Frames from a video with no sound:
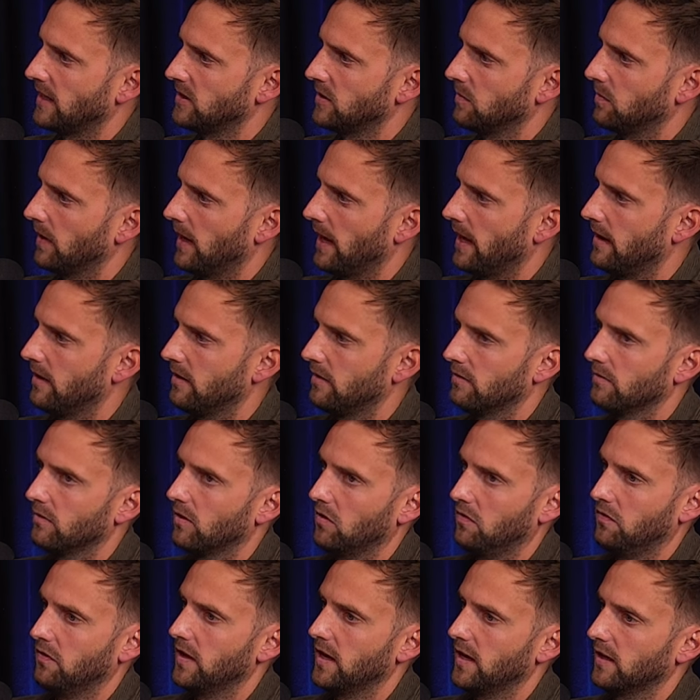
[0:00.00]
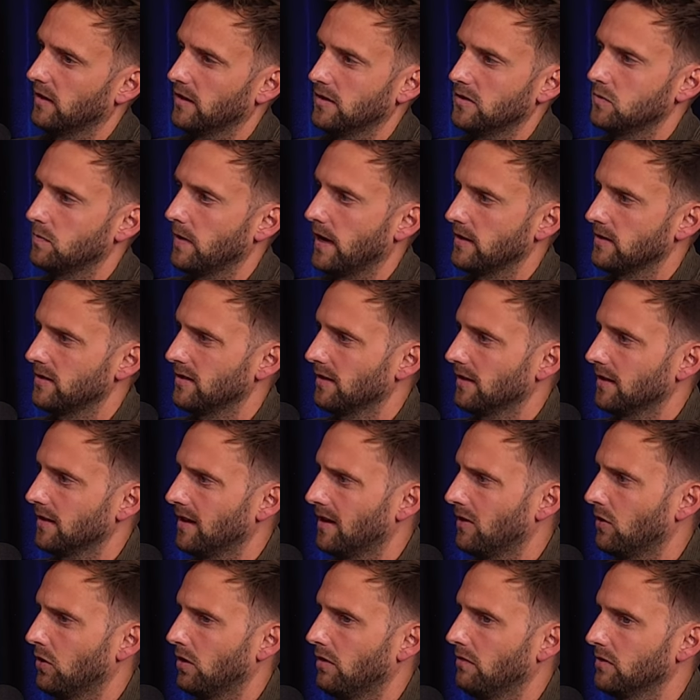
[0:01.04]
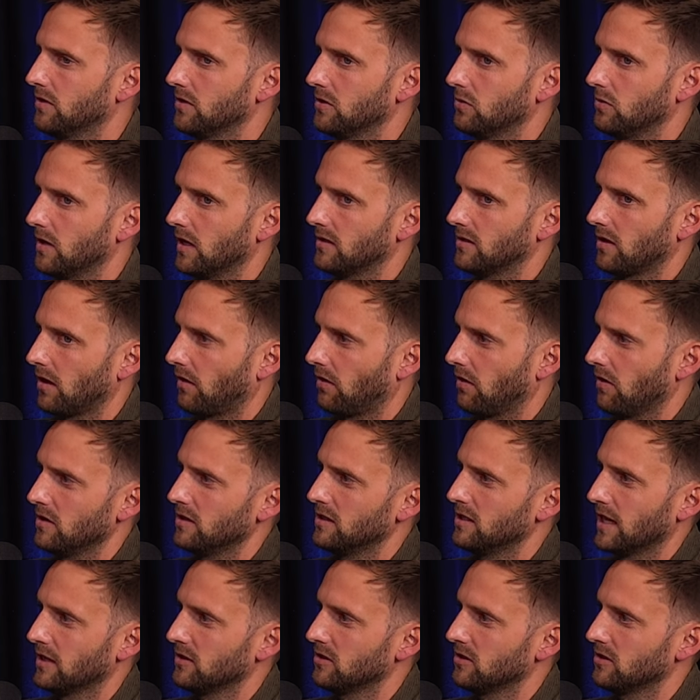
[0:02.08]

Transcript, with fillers: takes a player off their list basically, and Oliver yeah. still gets like thirty